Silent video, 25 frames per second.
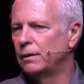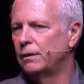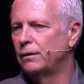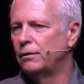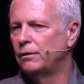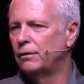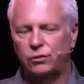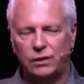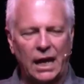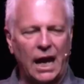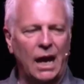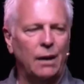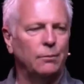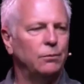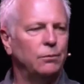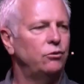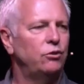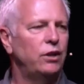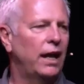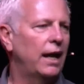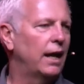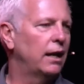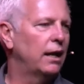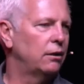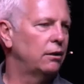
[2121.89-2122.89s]
It's time to
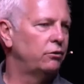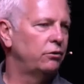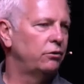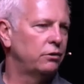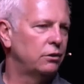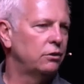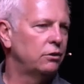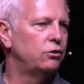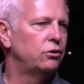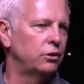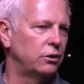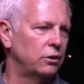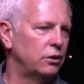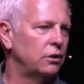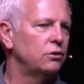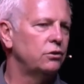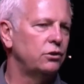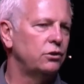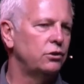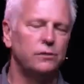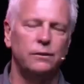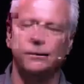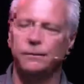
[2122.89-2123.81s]
challenge the church.